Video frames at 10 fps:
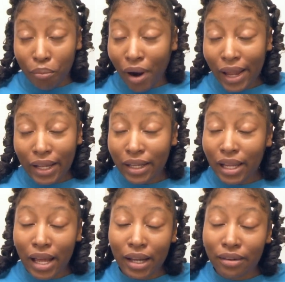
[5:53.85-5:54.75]
probably
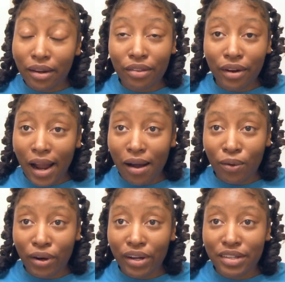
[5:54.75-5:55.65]
like another
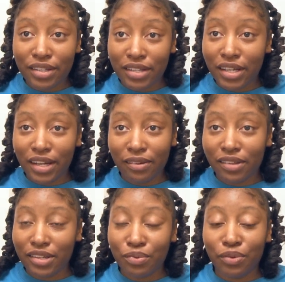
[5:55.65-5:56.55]
hour and see if
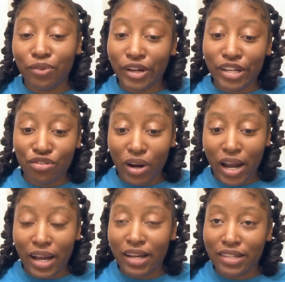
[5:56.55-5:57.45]
this will freaking
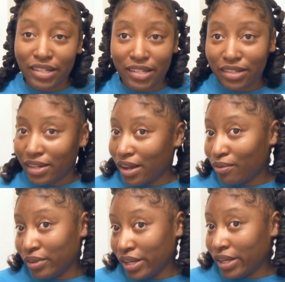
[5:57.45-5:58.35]
dry, because this is
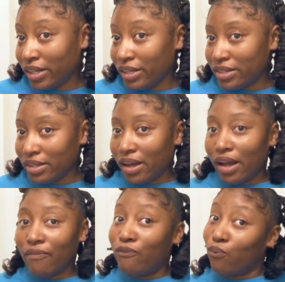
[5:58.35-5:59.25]
like ridiculous.
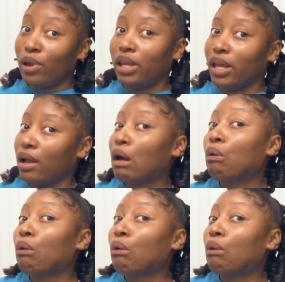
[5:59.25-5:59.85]
Really